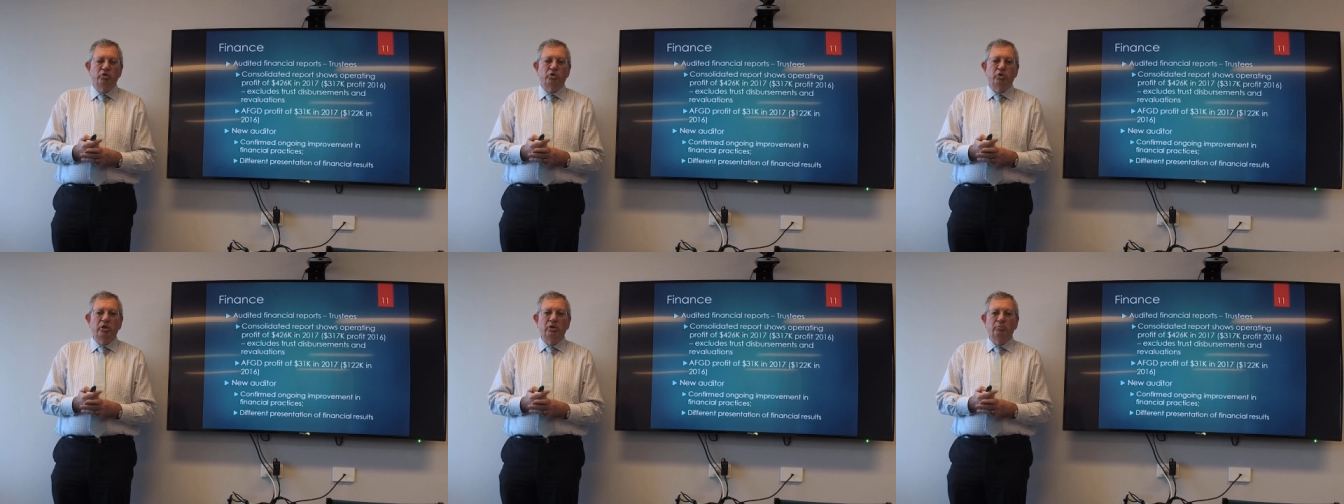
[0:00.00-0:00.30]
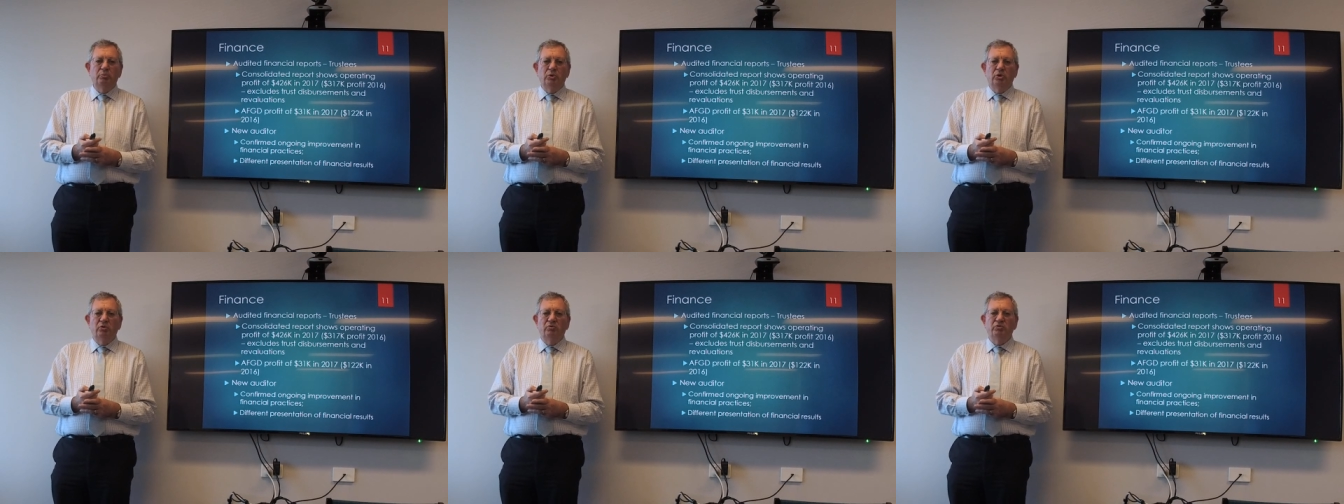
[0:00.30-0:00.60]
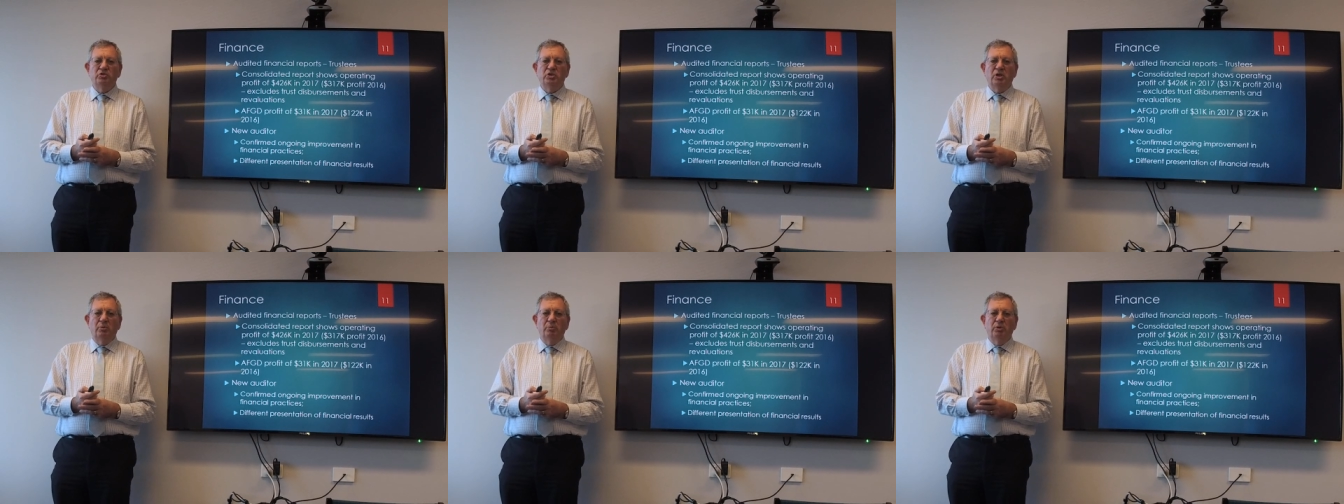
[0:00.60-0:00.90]
treatment of
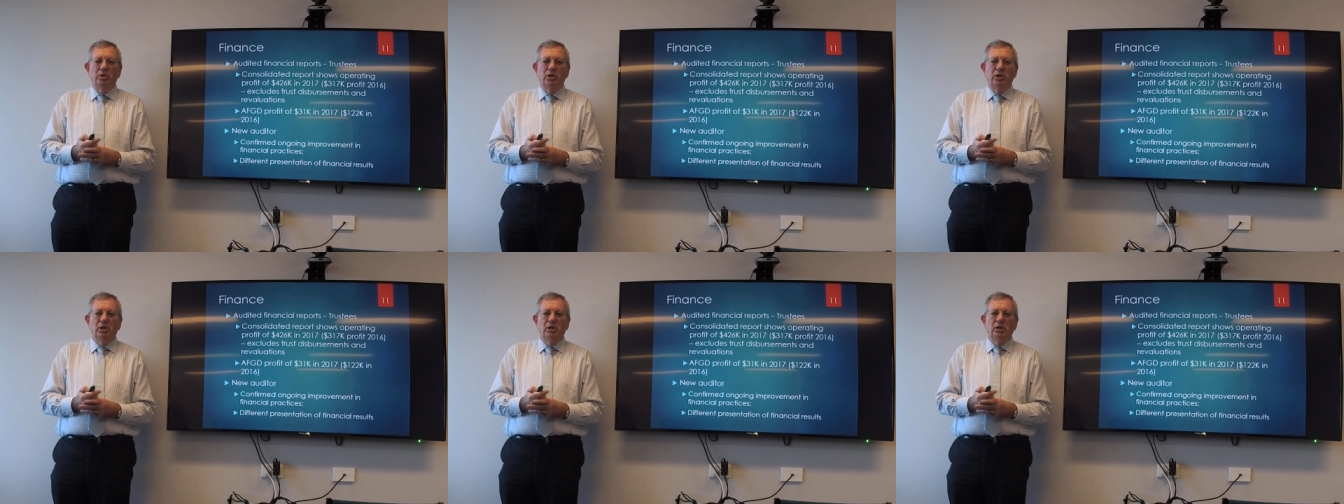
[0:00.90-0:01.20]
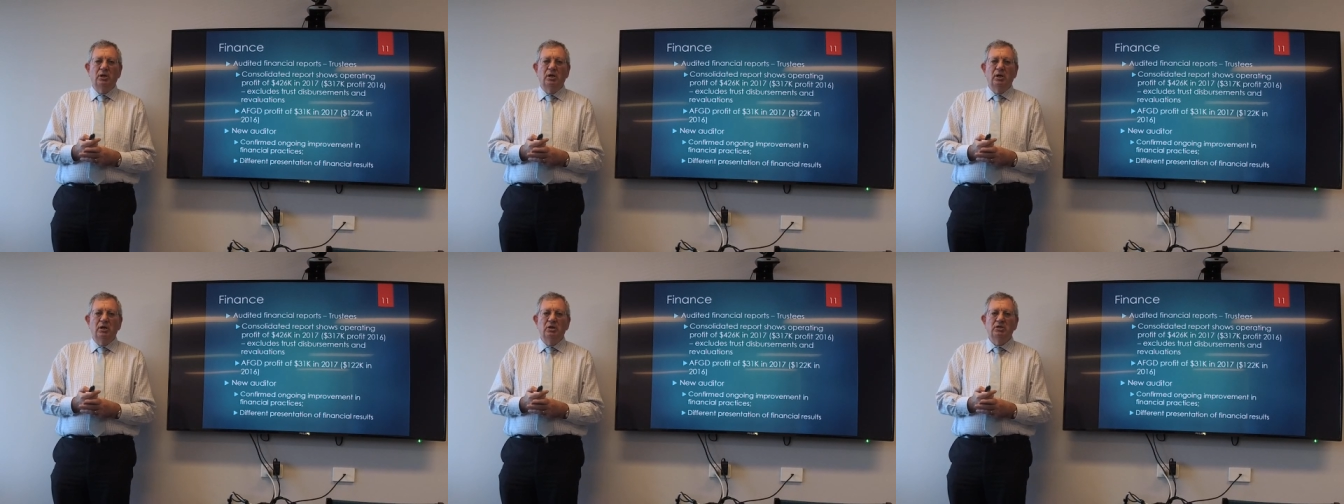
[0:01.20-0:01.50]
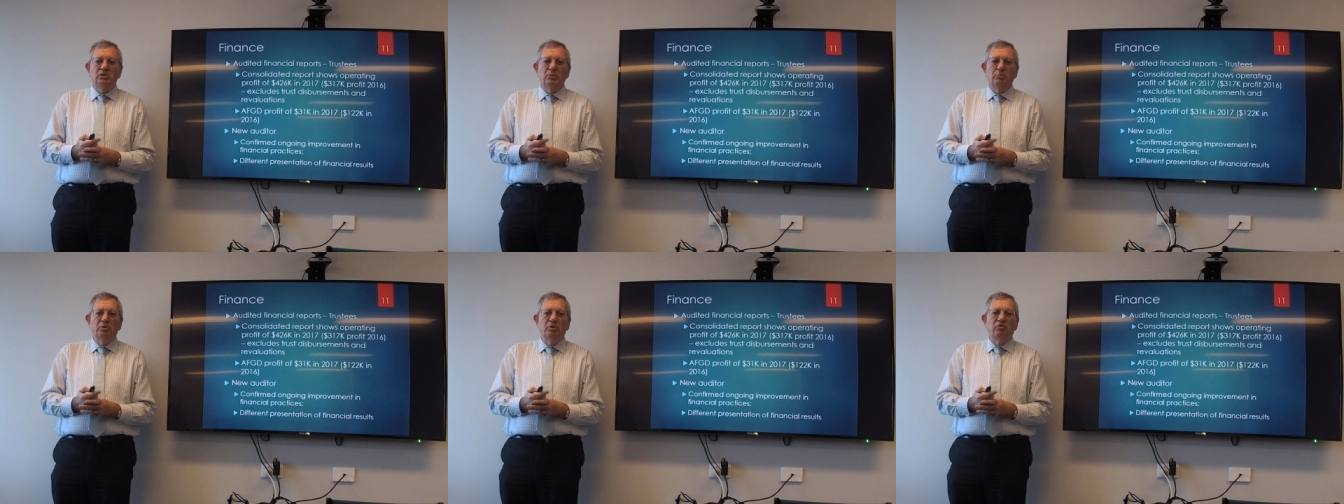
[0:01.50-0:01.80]
some of the
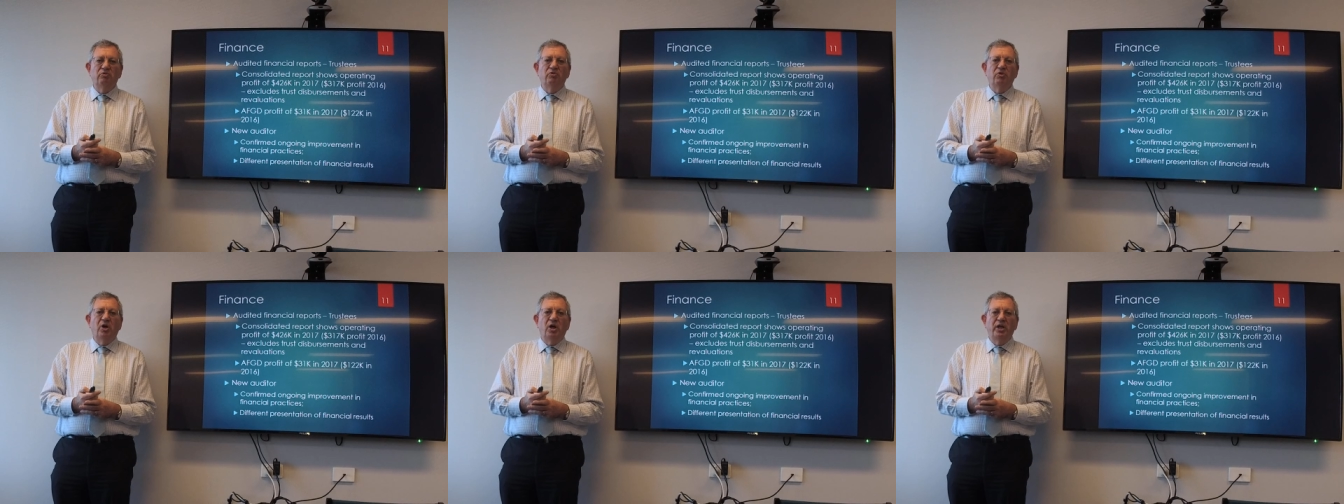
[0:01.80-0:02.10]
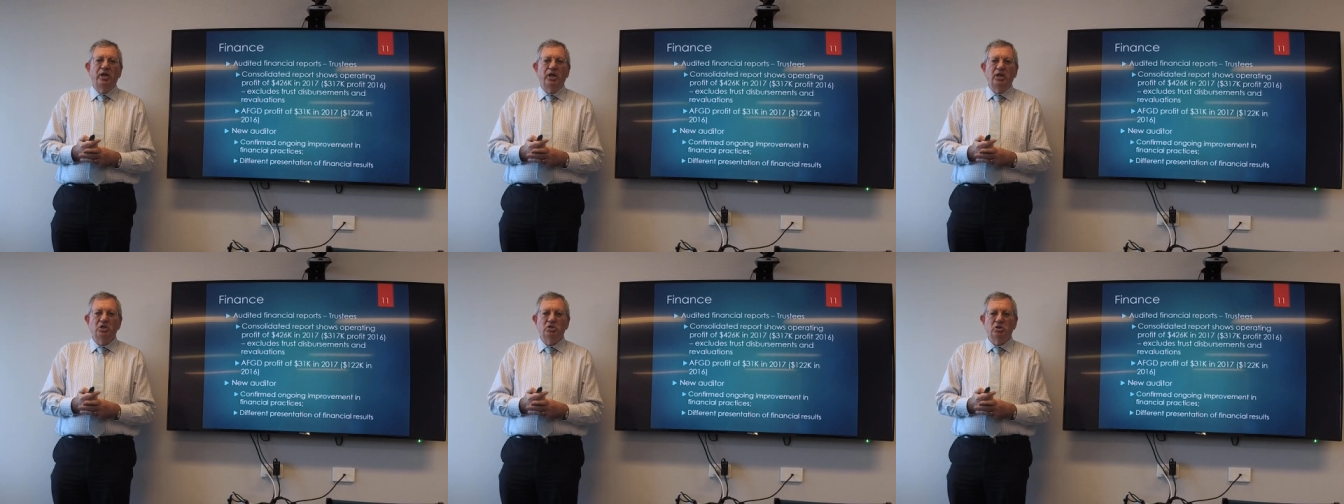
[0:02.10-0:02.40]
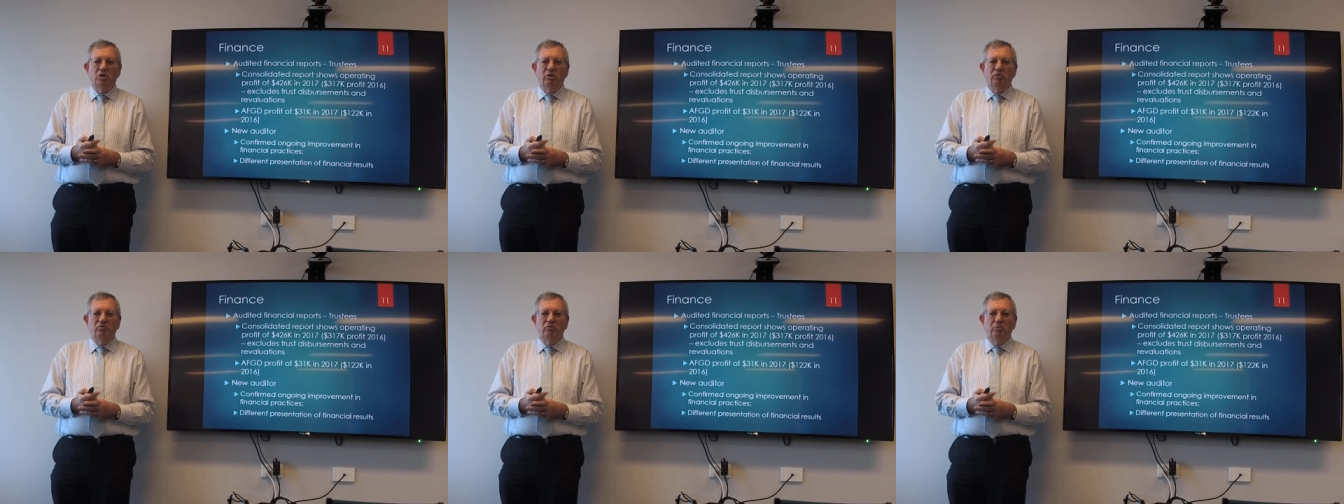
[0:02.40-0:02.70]

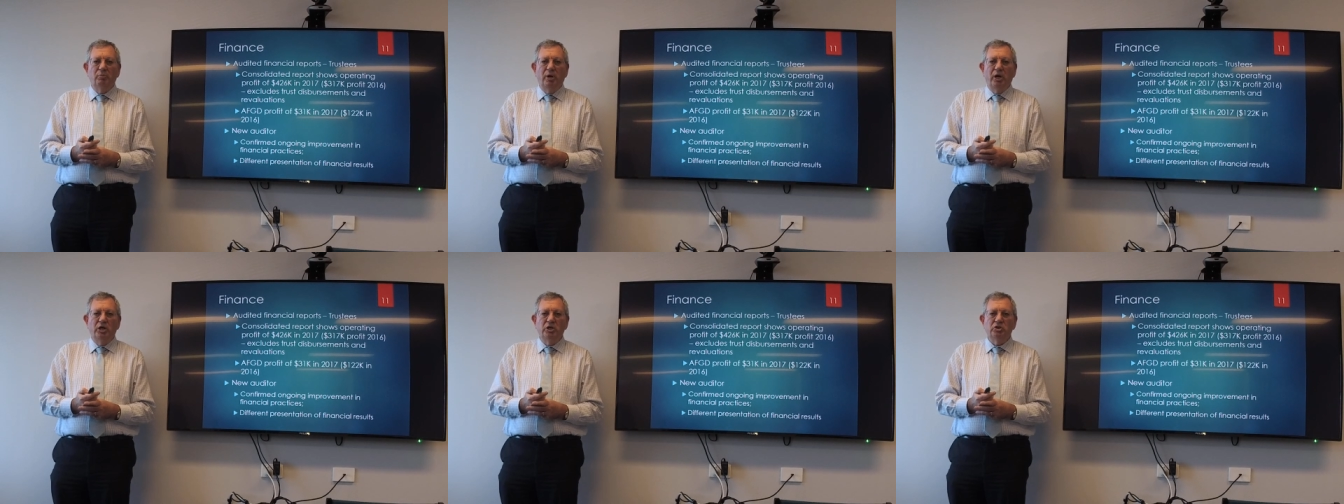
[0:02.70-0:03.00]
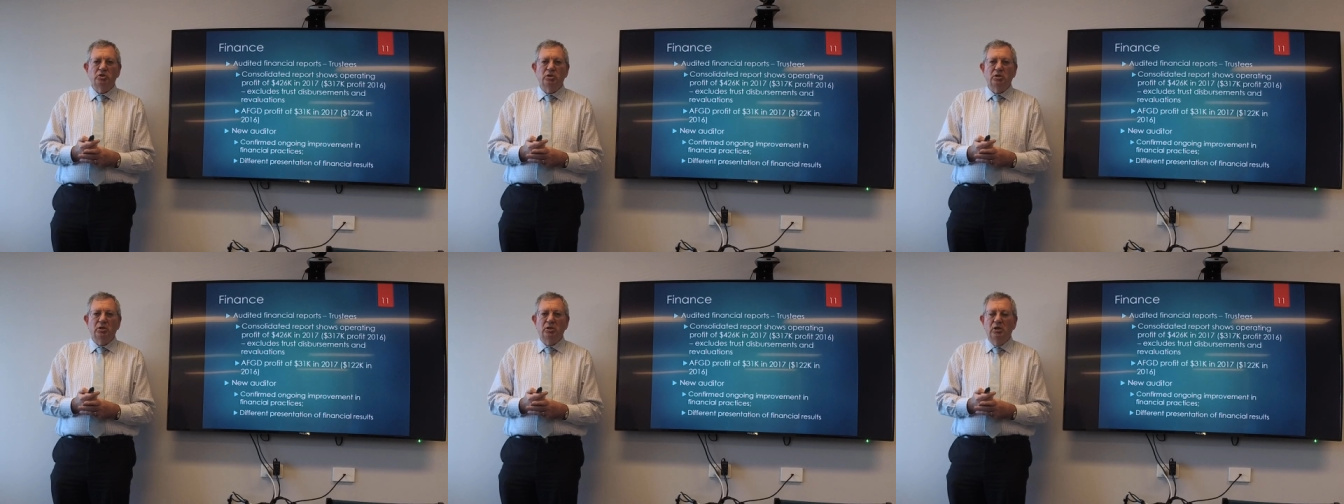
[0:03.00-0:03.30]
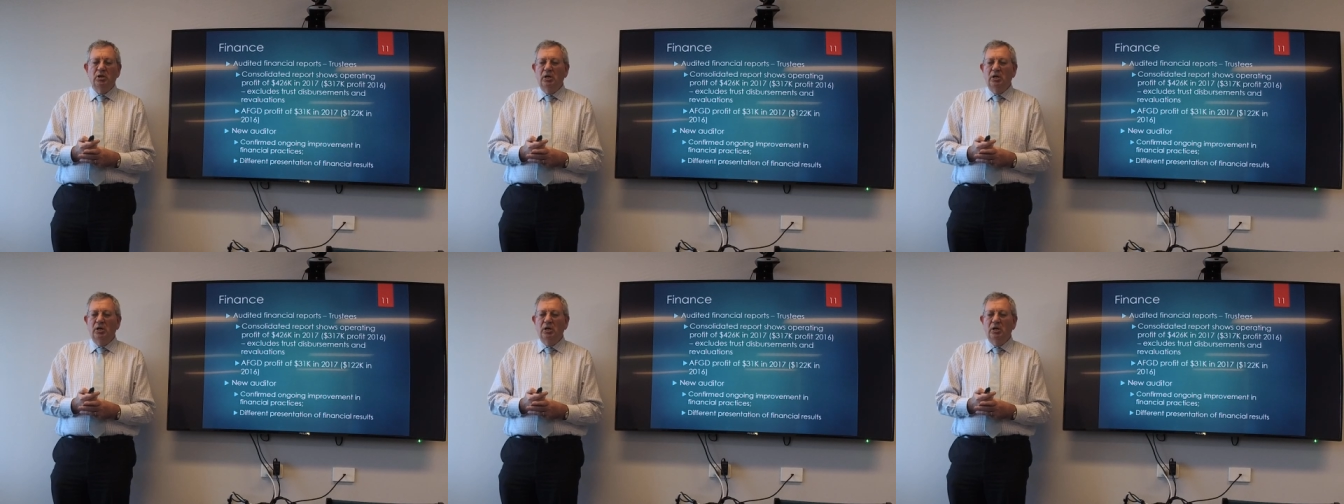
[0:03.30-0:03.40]
financial information.